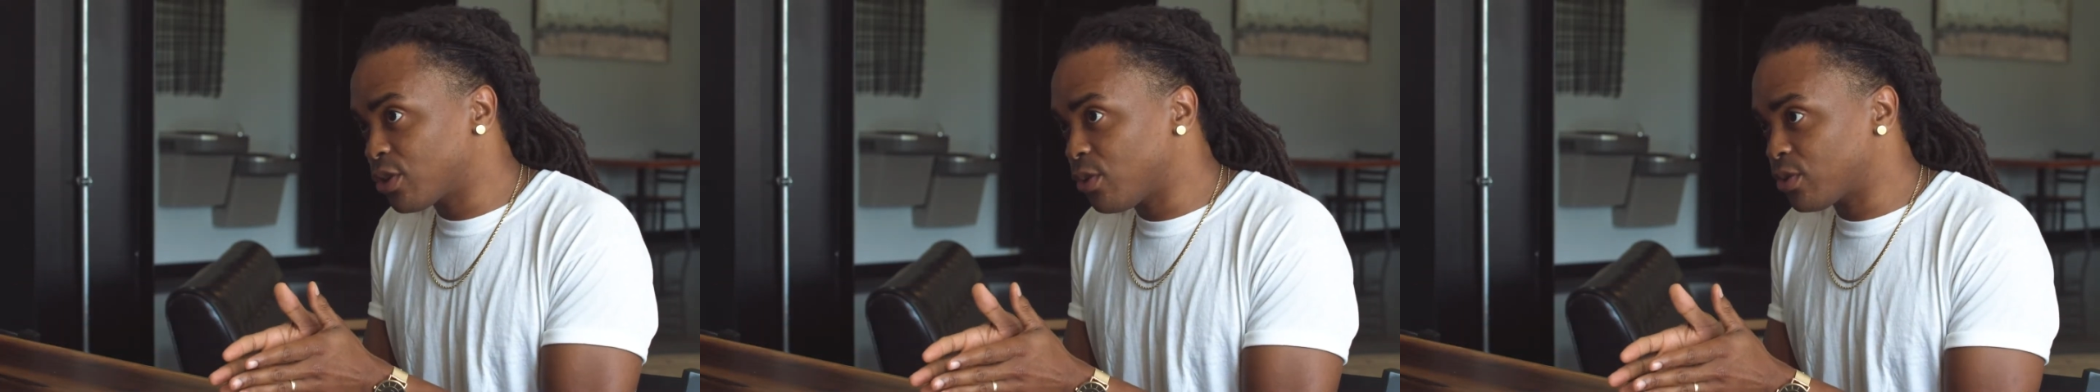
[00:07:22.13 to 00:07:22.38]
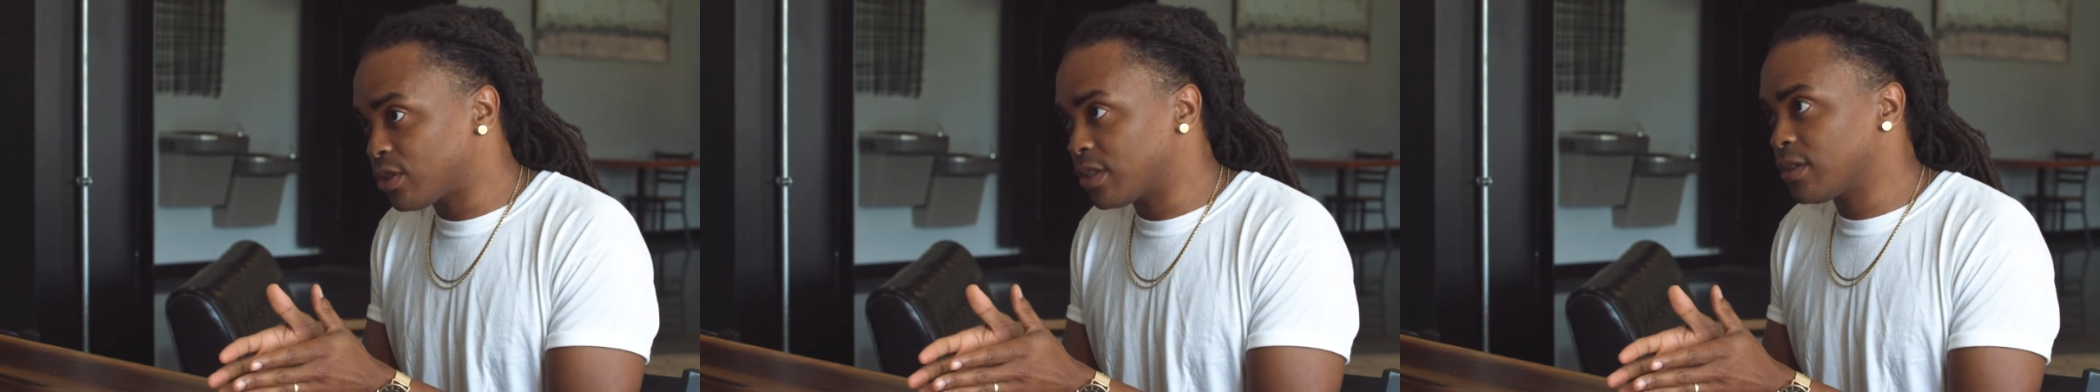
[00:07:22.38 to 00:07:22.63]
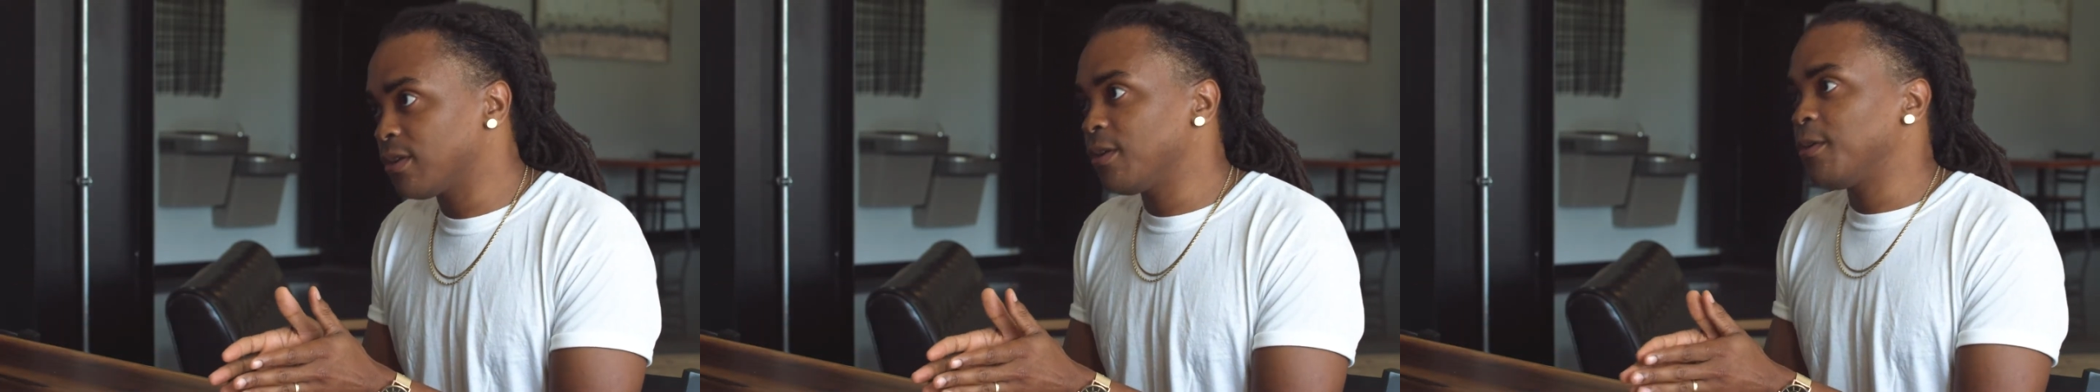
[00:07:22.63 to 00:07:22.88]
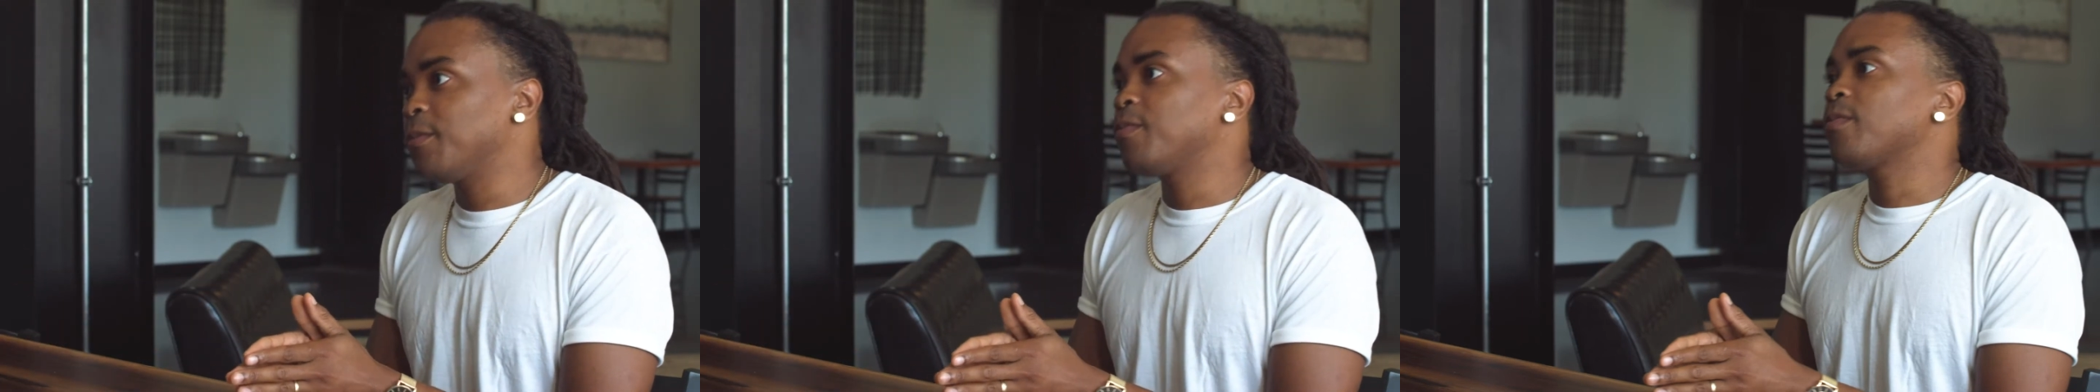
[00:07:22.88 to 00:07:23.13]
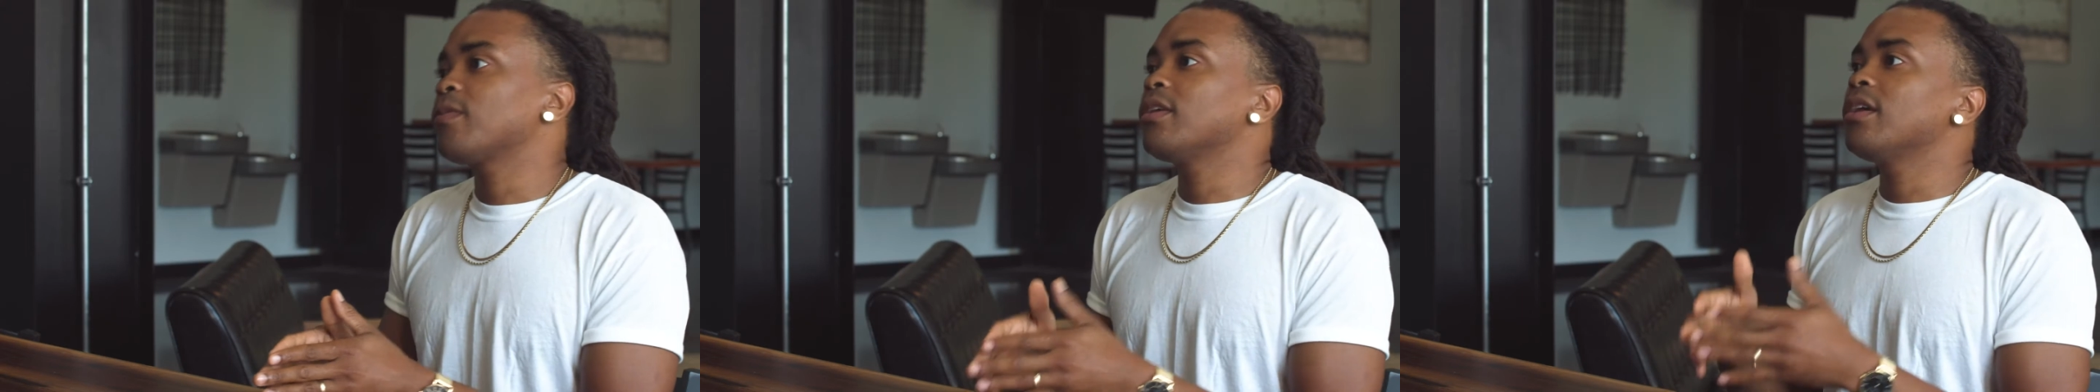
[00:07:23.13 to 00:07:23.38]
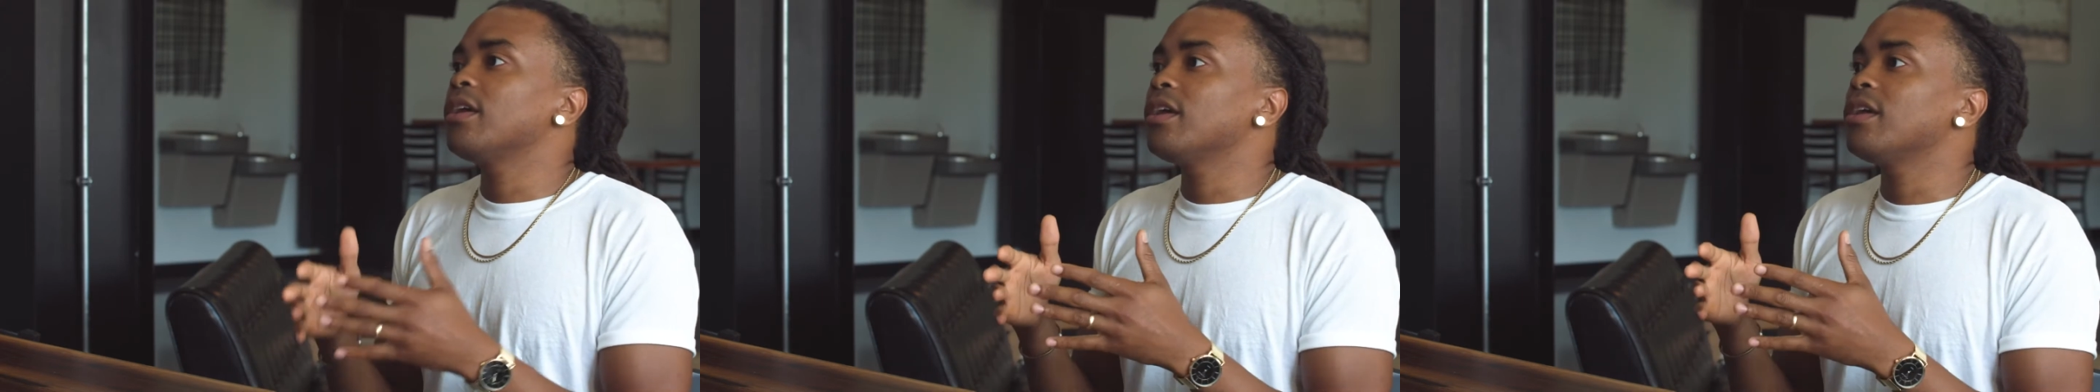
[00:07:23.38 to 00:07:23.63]
culture.
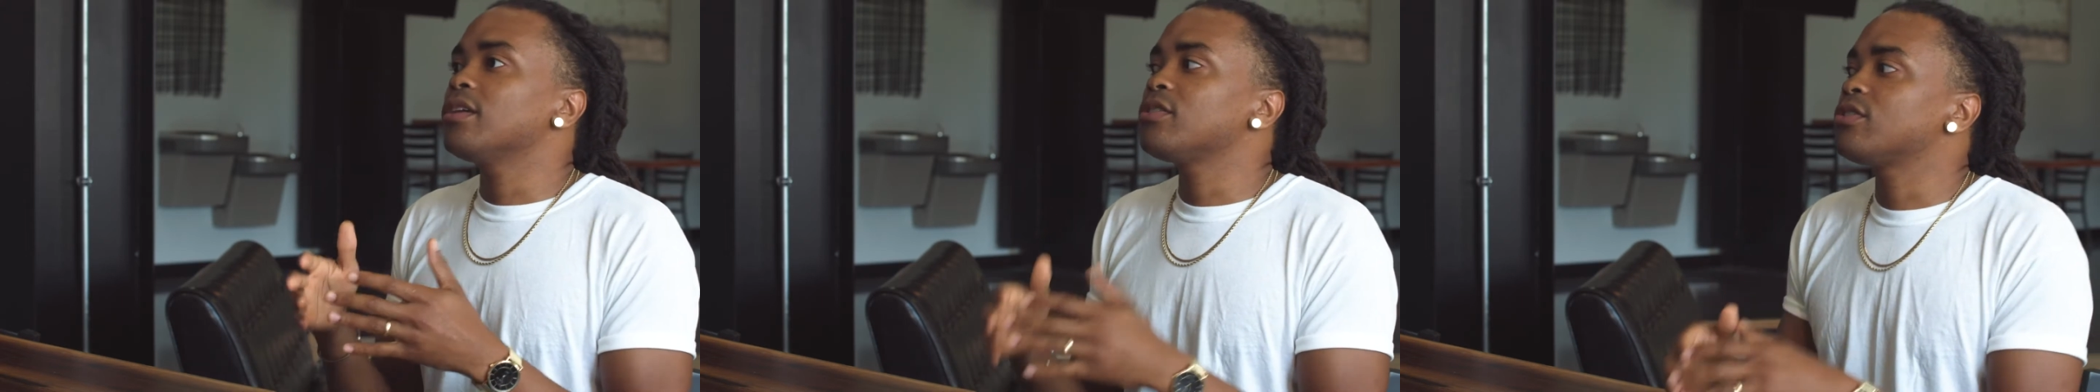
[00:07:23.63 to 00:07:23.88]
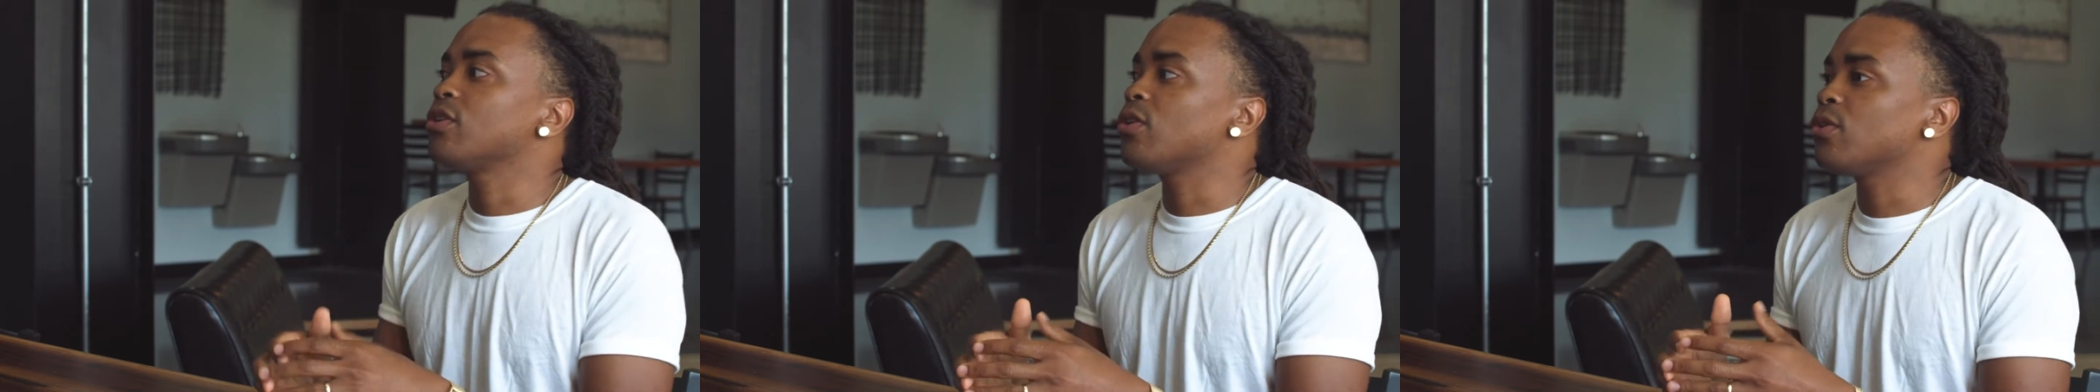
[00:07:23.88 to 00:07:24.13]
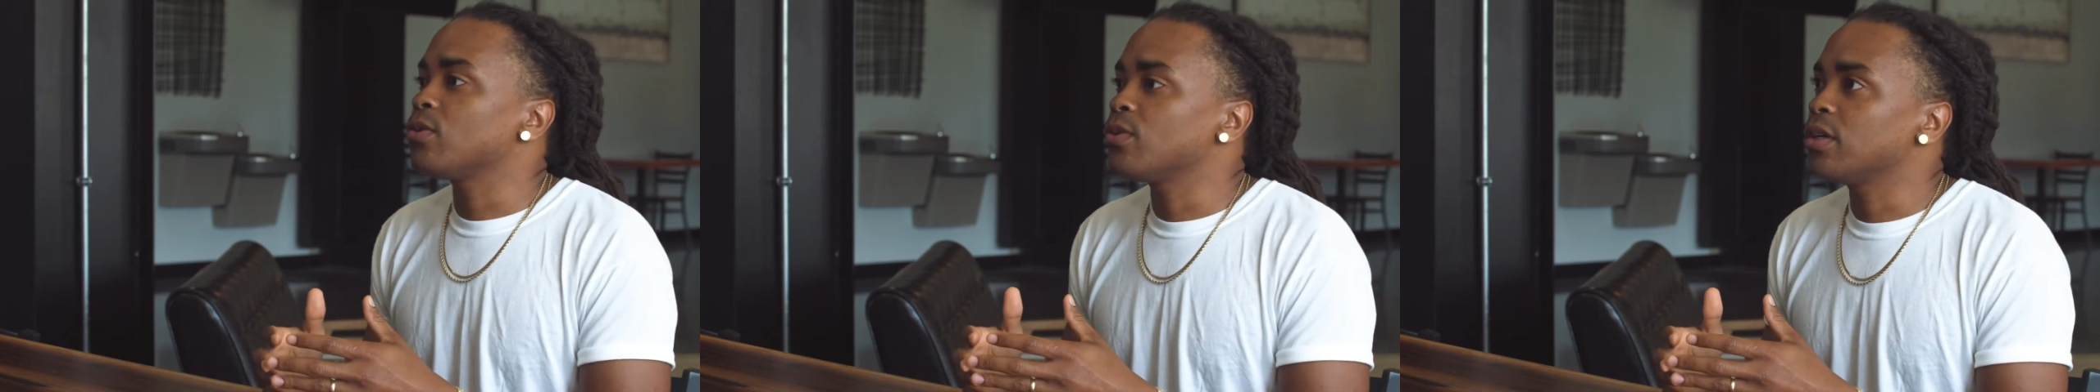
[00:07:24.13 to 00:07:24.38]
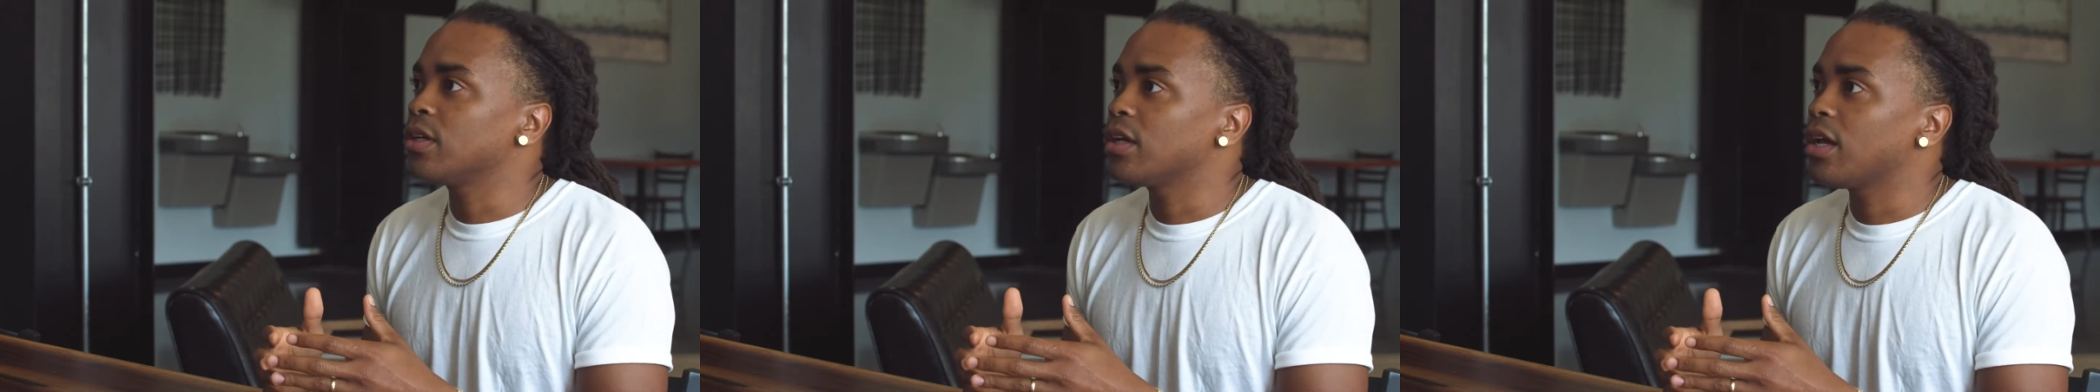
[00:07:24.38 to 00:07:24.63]
So